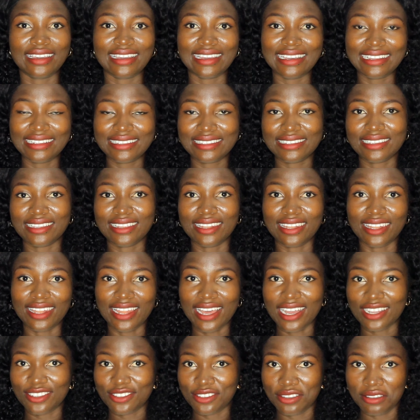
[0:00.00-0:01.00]
Eat
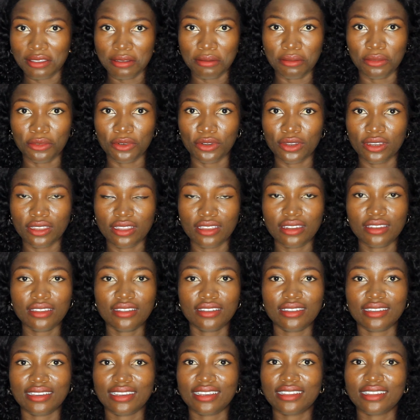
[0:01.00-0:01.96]
large in the morning,